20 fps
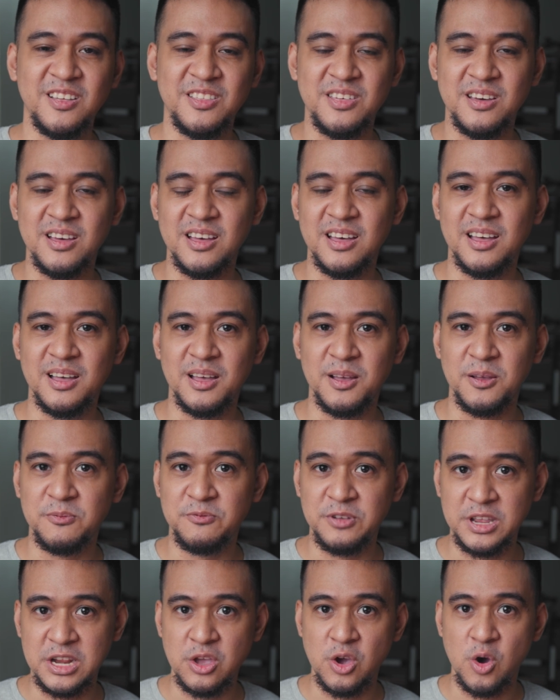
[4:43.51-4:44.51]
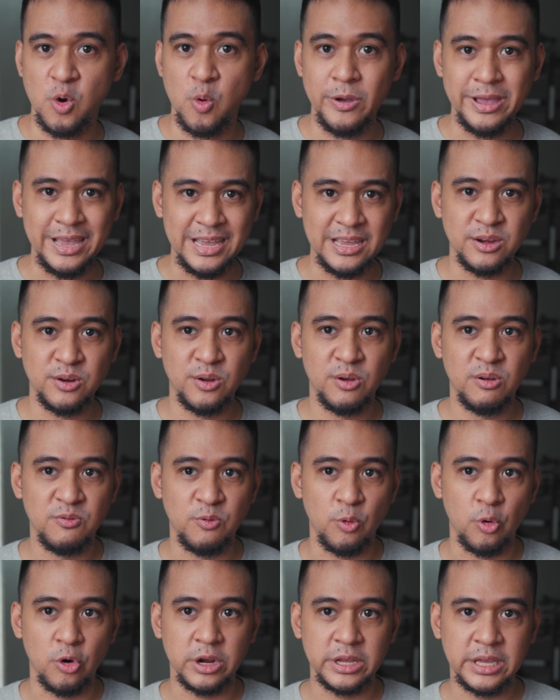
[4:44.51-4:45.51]
the video in
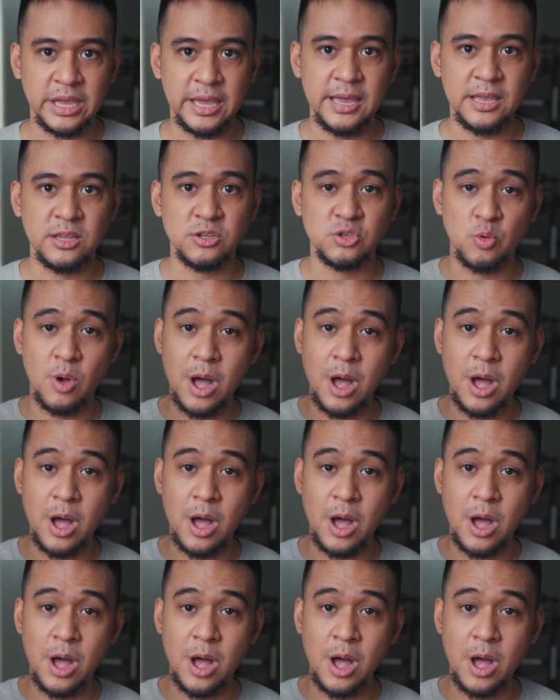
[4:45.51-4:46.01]
4K.